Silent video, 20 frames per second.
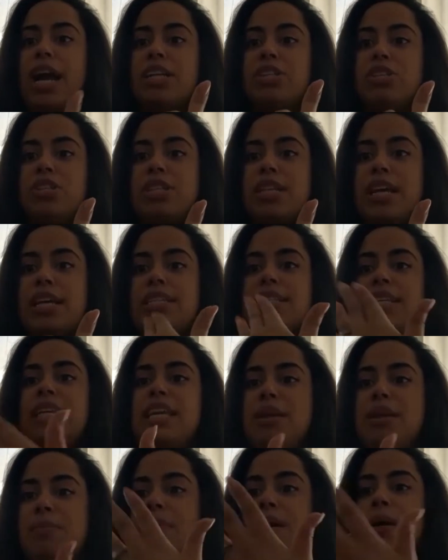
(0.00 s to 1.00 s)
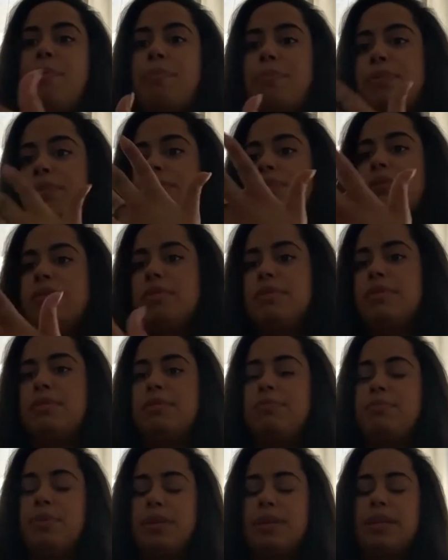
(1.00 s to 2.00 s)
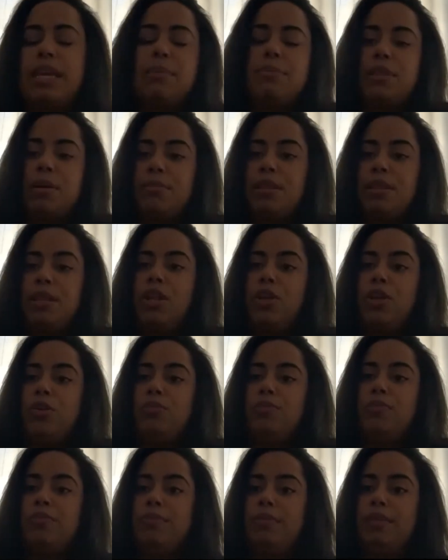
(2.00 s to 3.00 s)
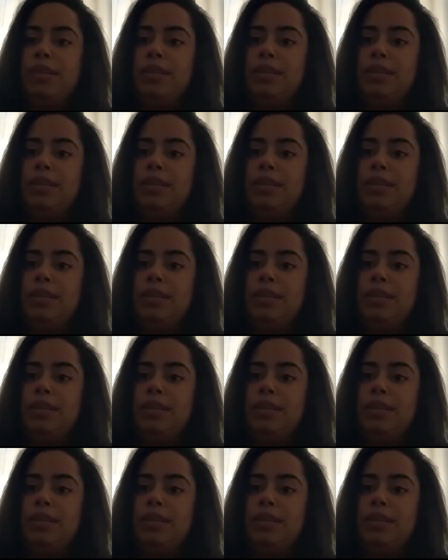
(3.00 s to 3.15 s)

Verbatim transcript: I just had to keep up, p- keep them in the loop.